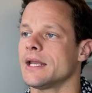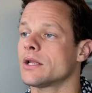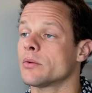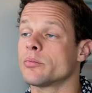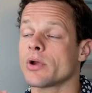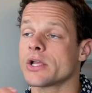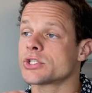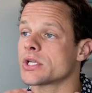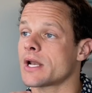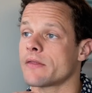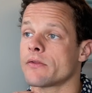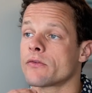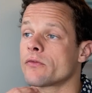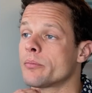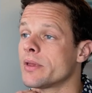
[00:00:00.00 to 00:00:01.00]
and compression on
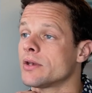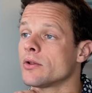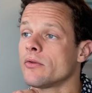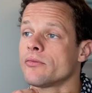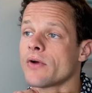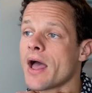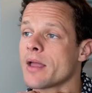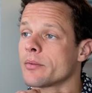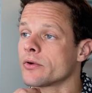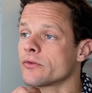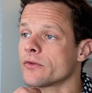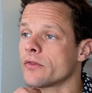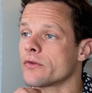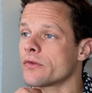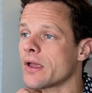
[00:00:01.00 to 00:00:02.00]
the spindle fibers
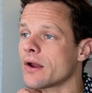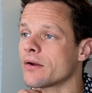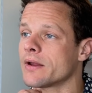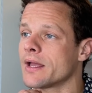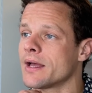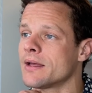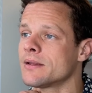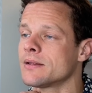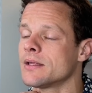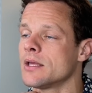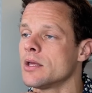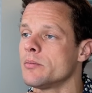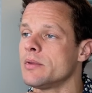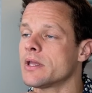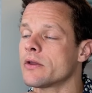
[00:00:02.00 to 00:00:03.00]
in this area,
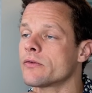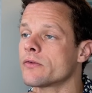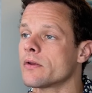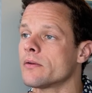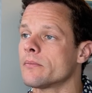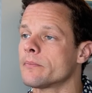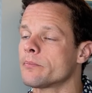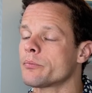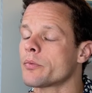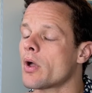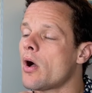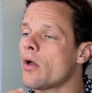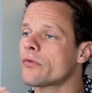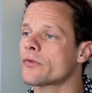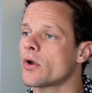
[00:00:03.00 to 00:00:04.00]
because
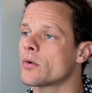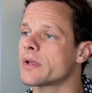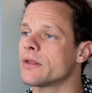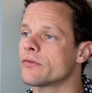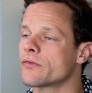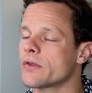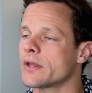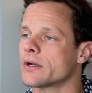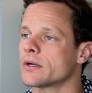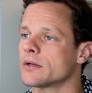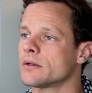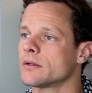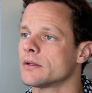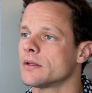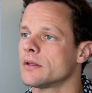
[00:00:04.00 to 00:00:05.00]
also
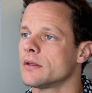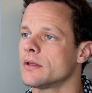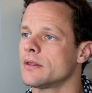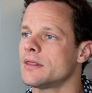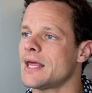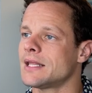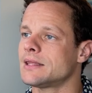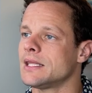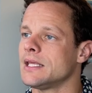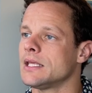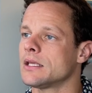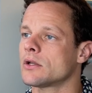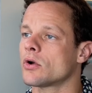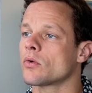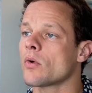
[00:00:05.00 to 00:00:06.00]
consider that
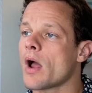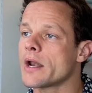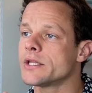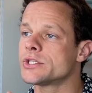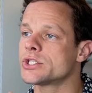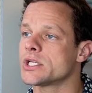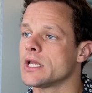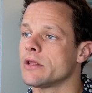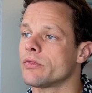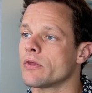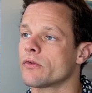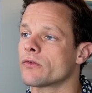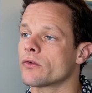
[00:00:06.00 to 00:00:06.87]
the carotid sheath is